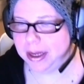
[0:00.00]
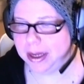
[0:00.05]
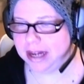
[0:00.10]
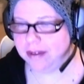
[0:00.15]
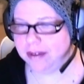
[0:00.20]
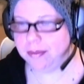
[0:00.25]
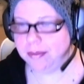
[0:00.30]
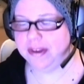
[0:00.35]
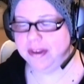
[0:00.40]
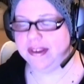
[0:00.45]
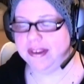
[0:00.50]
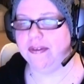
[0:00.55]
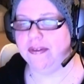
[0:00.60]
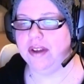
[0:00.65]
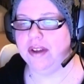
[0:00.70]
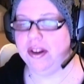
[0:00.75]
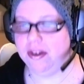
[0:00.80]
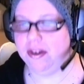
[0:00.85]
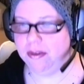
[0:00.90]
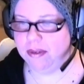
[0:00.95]

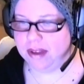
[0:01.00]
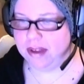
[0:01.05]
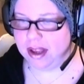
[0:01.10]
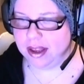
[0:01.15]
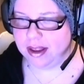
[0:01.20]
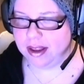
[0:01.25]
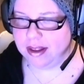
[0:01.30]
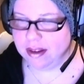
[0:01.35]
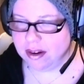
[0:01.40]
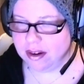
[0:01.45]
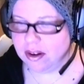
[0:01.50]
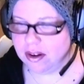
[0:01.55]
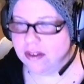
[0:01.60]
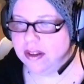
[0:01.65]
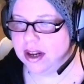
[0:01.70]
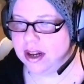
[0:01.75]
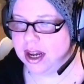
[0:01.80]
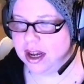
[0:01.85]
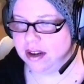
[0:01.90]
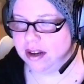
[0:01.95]
72 says, It's not
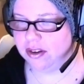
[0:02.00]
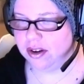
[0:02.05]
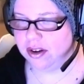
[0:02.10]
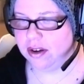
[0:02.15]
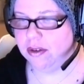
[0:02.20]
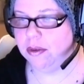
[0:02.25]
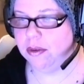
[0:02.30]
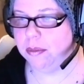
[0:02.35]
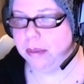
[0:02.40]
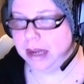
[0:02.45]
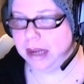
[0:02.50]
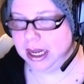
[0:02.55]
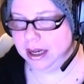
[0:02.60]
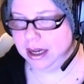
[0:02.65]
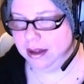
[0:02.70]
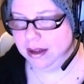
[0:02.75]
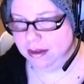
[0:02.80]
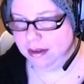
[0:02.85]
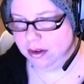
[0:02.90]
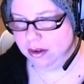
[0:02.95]
that Ash are
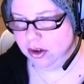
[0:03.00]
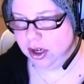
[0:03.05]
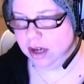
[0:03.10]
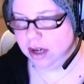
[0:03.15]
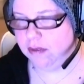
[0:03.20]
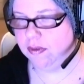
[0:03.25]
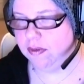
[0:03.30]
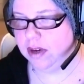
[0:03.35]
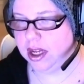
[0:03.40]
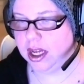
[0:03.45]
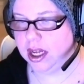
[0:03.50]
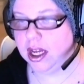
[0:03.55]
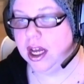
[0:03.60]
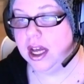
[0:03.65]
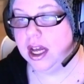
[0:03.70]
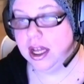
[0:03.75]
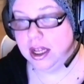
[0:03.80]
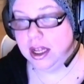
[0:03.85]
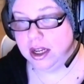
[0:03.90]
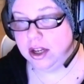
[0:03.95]
unbalanced generally.
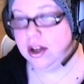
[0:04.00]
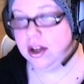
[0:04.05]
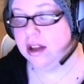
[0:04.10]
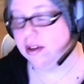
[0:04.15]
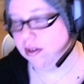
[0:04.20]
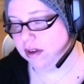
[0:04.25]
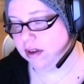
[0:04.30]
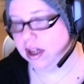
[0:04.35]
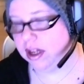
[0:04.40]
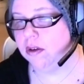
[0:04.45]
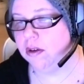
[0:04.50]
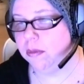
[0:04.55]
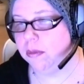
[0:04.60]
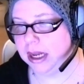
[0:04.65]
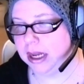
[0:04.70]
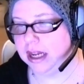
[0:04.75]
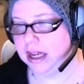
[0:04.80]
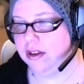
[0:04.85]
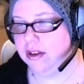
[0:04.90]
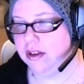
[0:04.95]
Sorry,
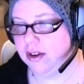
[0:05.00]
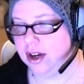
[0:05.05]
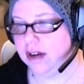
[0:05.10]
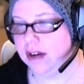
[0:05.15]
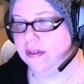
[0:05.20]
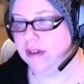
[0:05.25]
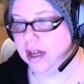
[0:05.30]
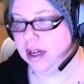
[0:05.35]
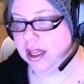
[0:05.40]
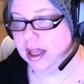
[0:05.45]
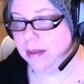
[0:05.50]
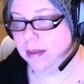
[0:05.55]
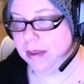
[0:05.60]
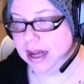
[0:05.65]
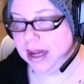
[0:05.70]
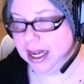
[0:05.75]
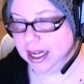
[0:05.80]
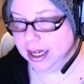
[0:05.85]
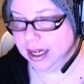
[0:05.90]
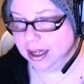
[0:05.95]
unbalanced. Generally, they're
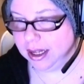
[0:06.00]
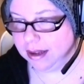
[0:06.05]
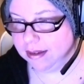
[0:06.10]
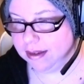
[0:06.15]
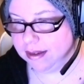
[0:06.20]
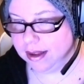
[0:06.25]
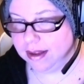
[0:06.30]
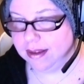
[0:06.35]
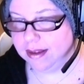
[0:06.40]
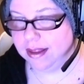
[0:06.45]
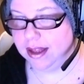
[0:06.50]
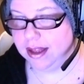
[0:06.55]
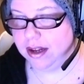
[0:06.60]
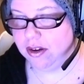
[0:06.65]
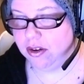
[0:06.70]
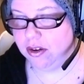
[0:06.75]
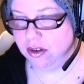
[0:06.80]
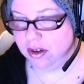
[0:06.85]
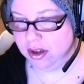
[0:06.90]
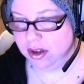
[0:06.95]
behind e-cigs. They're
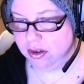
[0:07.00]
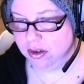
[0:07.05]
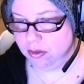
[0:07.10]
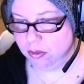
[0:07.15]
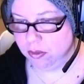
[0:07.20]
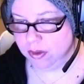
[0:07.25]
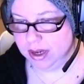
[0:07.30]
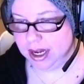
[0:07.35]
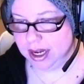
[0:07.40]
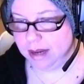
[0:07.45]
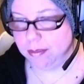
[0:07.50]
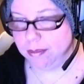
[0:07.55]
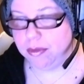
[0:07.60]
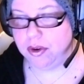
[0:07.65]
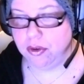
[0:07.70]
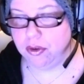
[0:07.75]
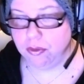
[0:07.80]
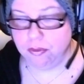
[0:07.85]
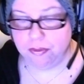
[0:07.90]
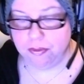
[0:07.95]
just so damn
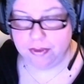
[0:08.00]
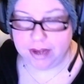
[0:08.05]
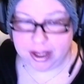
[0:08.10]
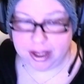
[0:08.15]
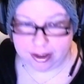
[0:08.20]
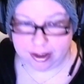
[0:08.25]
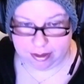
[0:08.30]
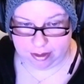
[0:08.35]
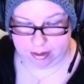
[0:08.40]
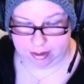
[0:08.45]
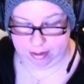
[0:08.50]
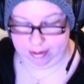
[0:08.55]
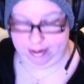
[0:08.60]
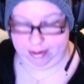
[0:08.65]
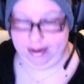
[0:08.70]
two-faced.